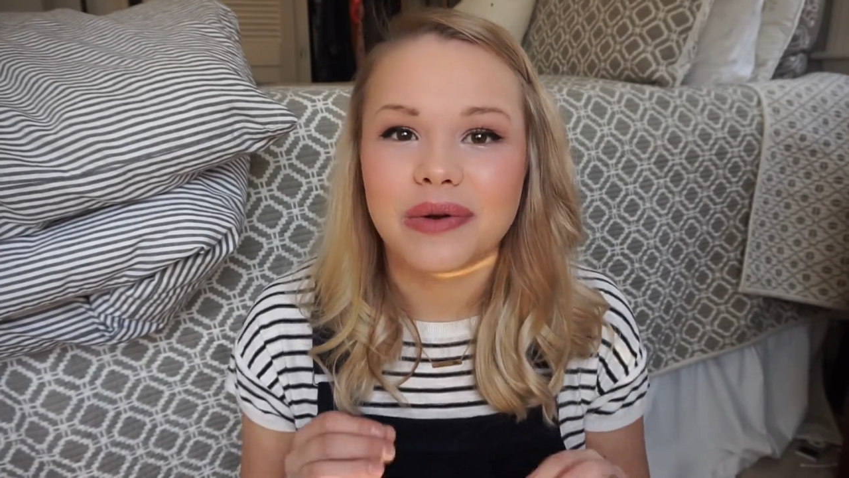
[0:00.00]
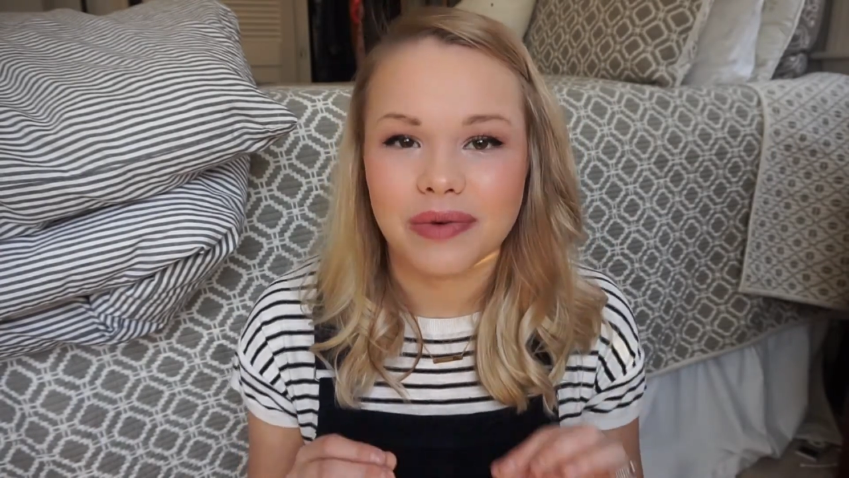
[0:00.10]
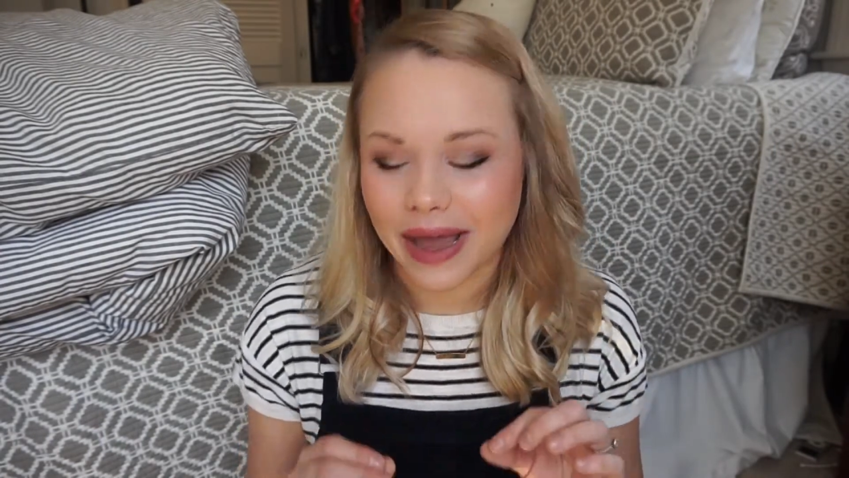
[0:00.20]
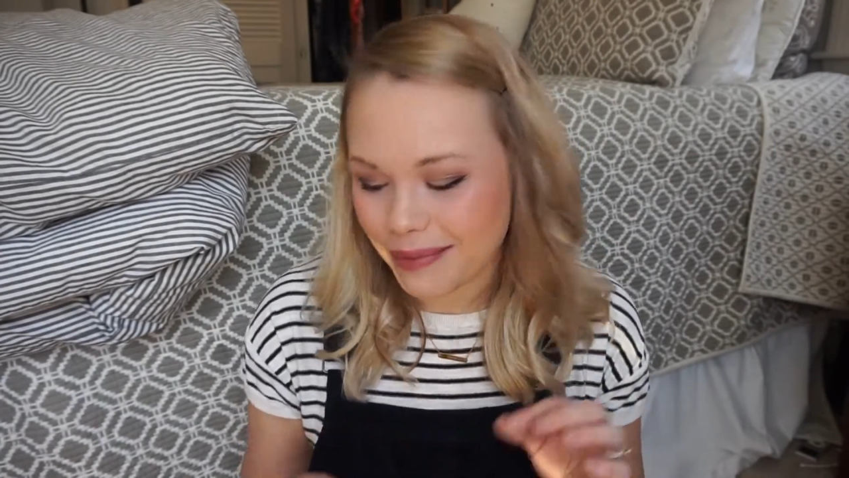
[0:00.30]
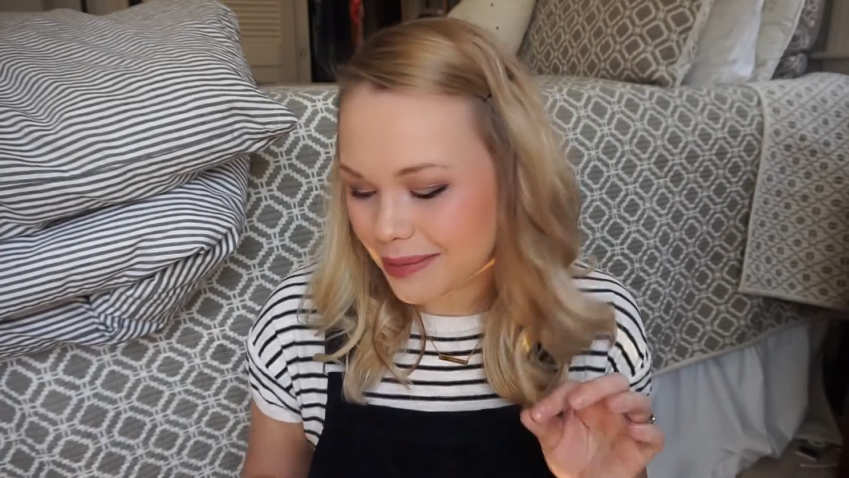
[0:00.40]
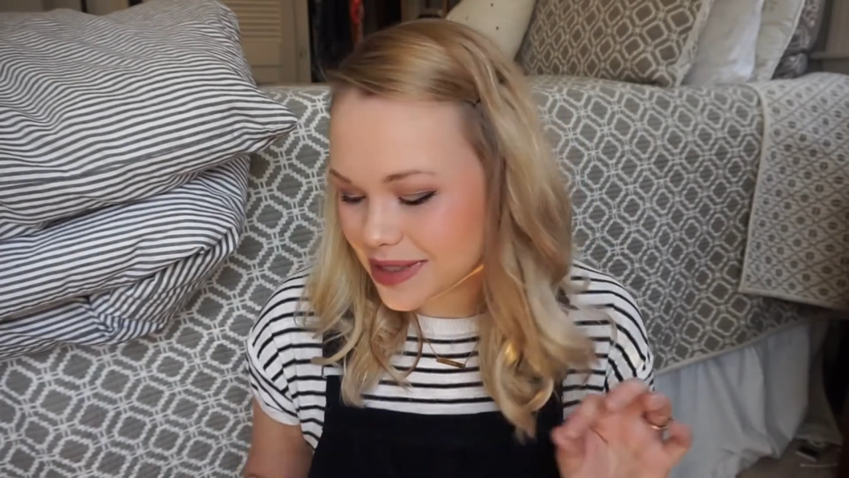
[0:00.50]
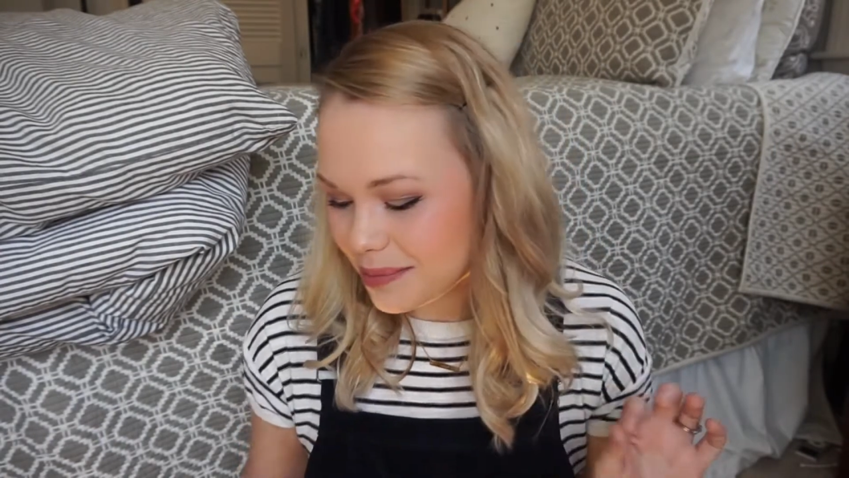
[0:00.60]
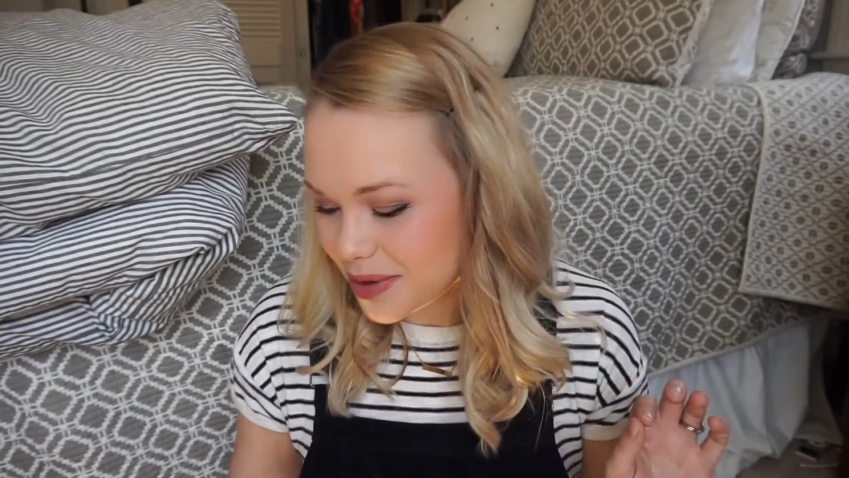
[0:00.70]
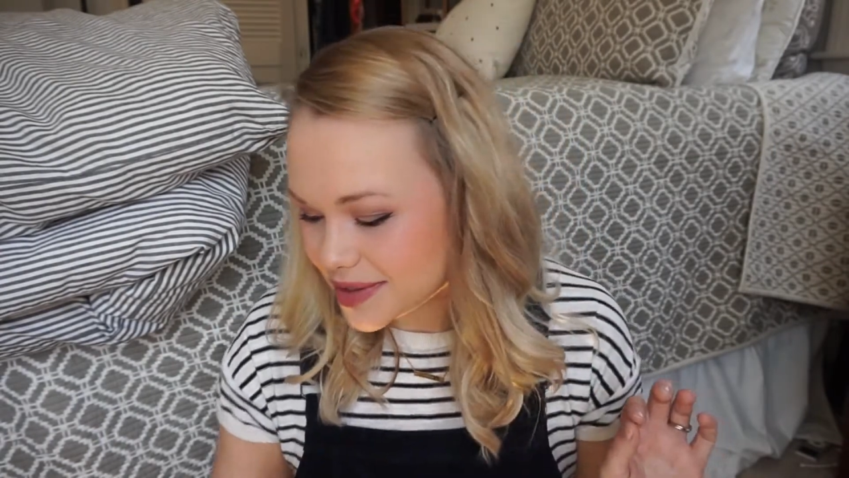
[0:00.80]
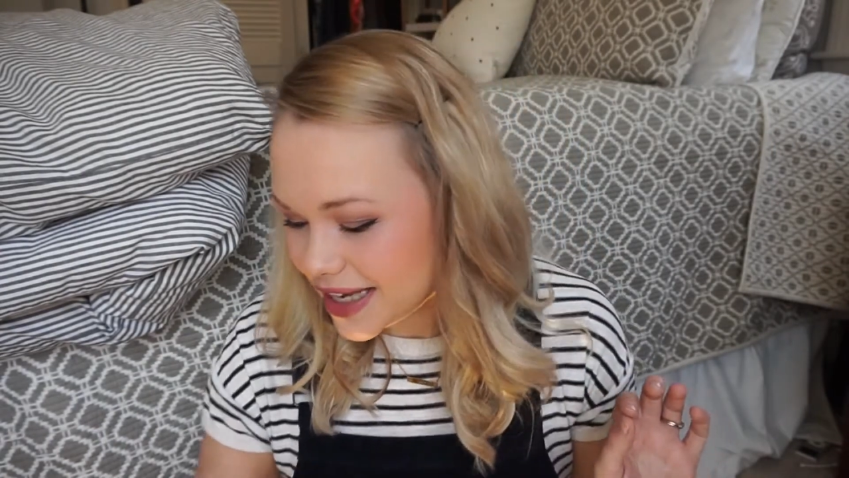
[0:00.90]
great pumped
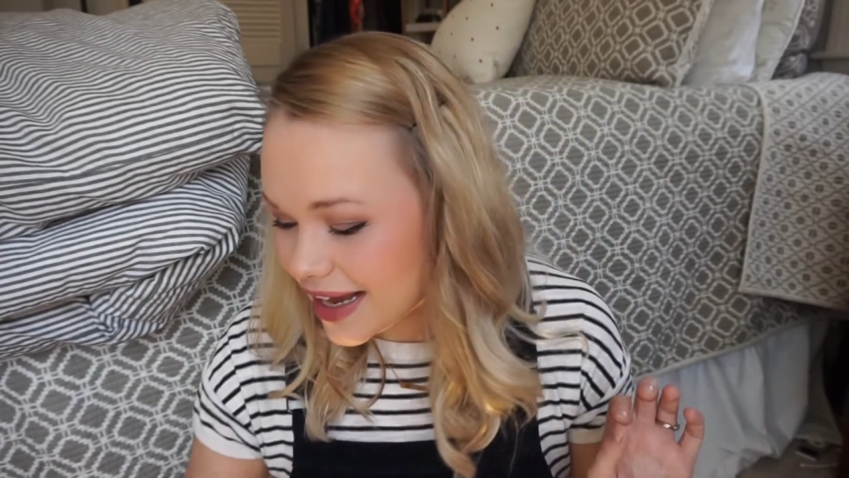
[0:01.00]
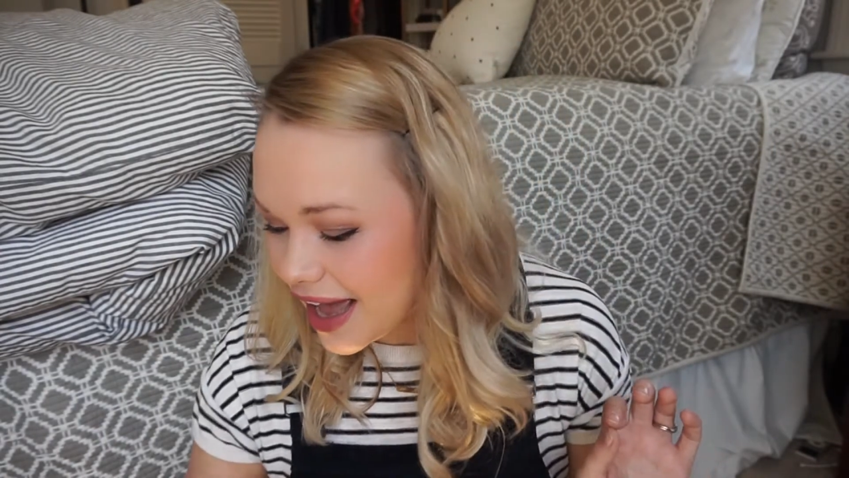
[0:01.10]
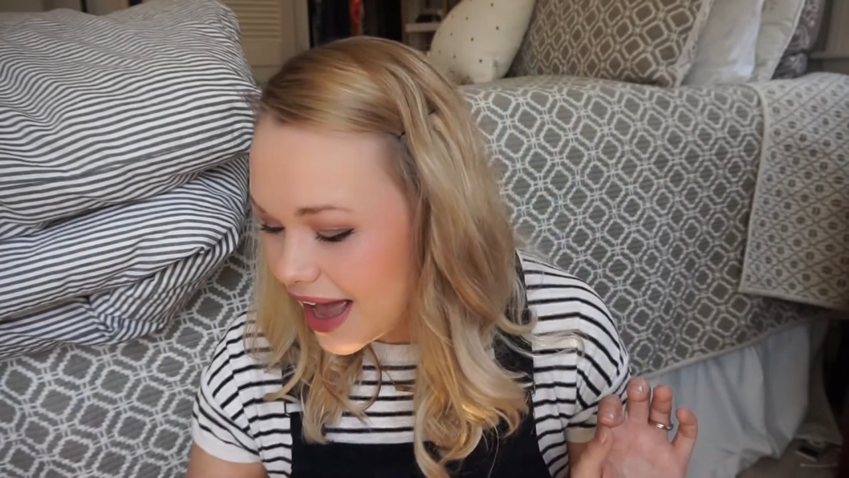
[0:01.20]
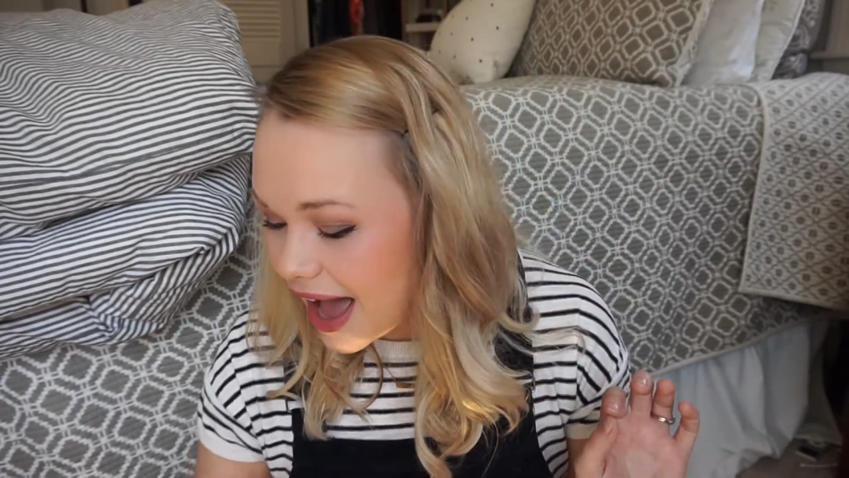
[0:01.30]
up music.